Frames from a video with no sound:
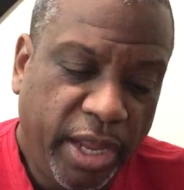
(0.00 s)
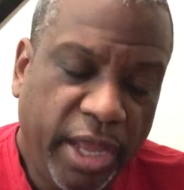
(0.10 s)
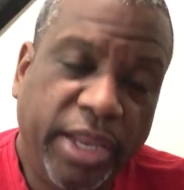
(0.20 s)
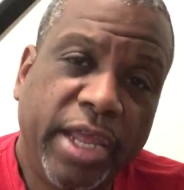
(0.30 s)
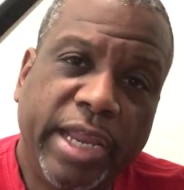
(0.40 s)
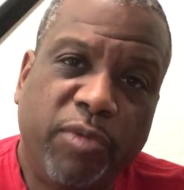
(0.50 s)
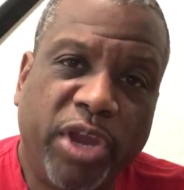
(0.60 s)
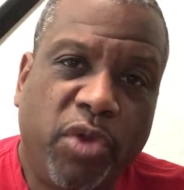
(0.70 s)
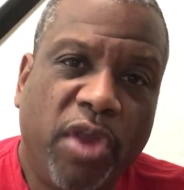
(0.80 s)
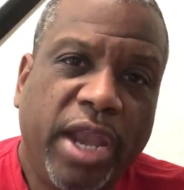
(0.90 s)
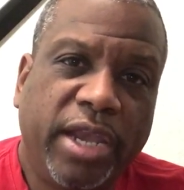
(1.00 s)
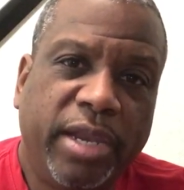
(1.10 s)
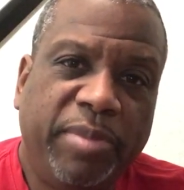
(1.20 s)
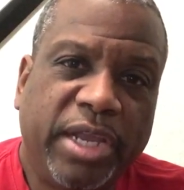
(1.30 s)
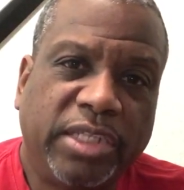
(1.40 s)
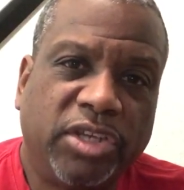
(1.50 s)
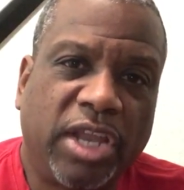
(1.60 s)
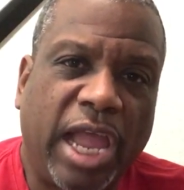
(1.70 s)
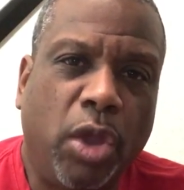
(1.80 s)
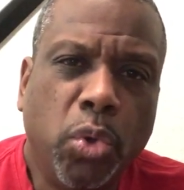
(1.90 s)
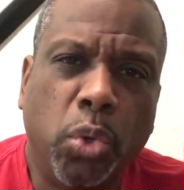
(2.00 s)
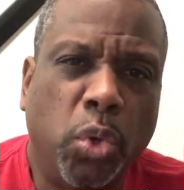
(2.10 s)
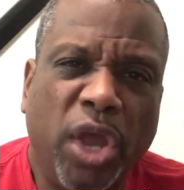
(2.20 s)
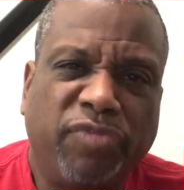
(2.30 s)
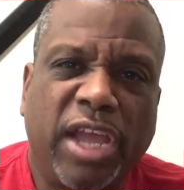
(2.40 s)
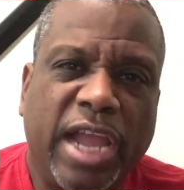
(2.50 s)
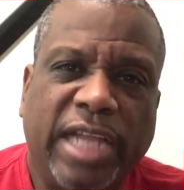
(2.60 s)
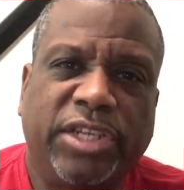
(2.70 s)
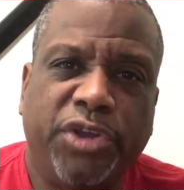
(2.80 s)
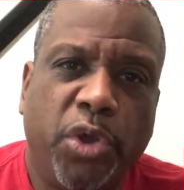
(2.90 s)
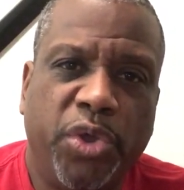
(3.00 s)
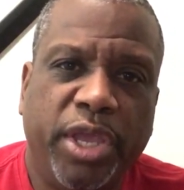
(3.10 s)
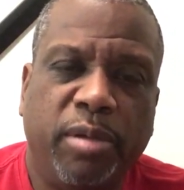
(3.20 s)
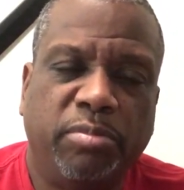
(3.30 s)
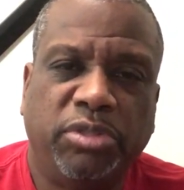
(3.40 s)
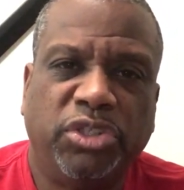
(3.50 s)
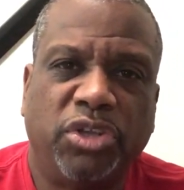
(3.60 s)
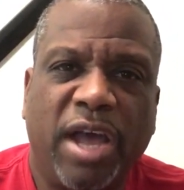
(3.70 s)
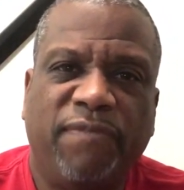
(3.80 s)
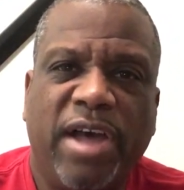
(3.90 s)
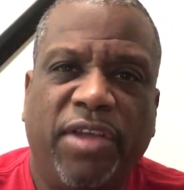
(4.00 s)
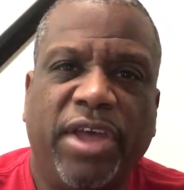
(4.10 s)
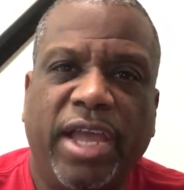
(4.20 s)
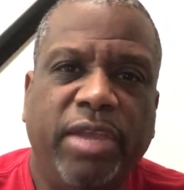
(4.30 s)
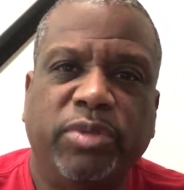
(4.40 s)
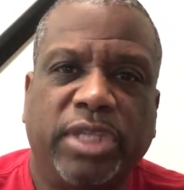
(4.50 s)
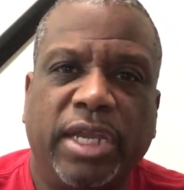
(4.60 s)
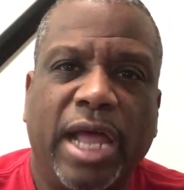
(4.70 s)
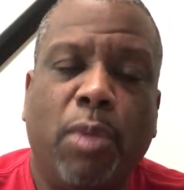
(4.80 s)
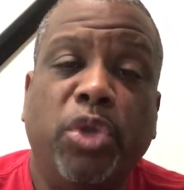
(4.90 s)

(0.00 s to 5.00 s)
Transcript: and then they regretted it because they're like, "Ooh, after I got to know him, you know, I found out he was that. I